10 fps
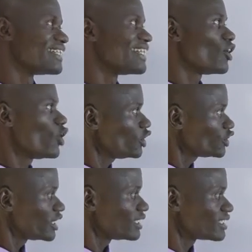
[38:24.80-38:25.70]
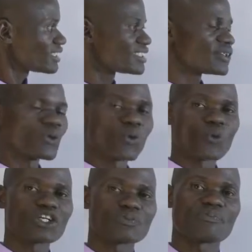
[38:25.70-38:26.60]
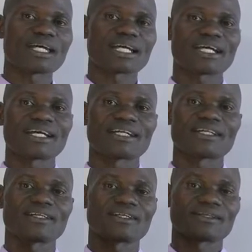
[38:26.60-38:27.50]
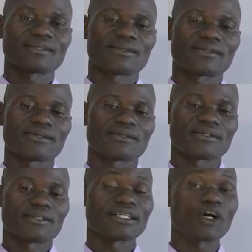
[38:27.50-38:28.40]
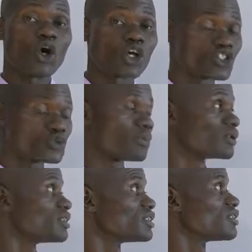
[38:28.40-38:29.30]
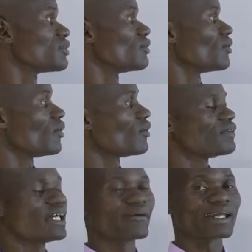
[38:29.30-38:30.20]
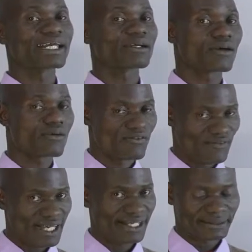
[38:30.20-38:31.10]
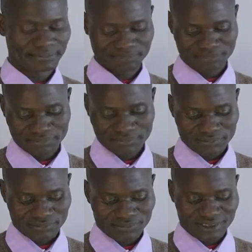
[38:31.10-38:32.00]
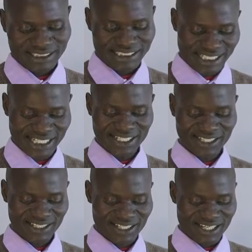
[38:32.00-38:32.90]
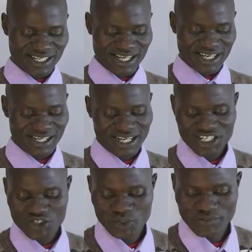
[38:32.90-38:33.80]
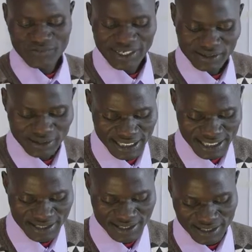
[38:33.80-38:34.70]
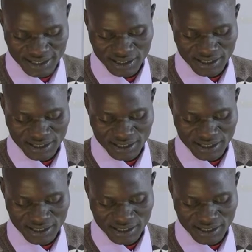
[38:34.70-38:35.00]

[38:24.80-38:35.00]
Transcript: the oceans which make the hotspot of the ring of fire. Then, as we finalize